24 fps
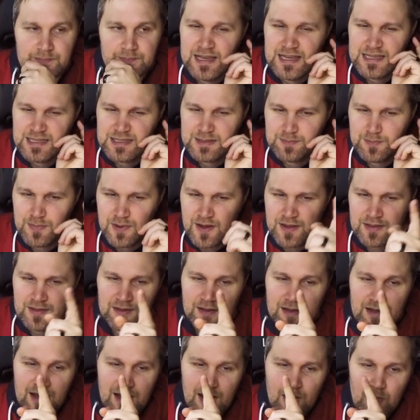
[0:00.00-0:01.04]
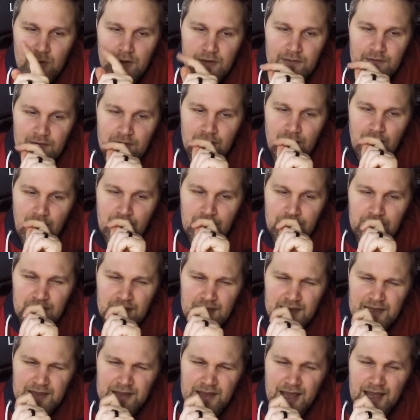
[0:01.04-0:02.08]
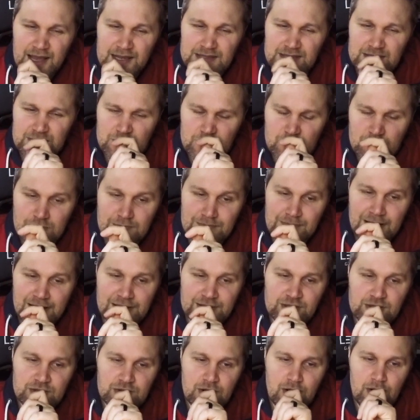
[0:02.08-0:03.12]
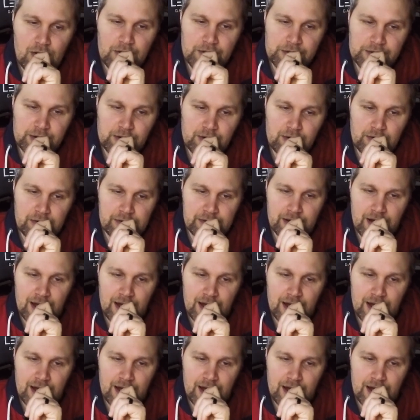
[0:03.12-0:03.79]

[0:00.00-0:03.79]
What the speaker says: Esparta, however, I think it has too much going on.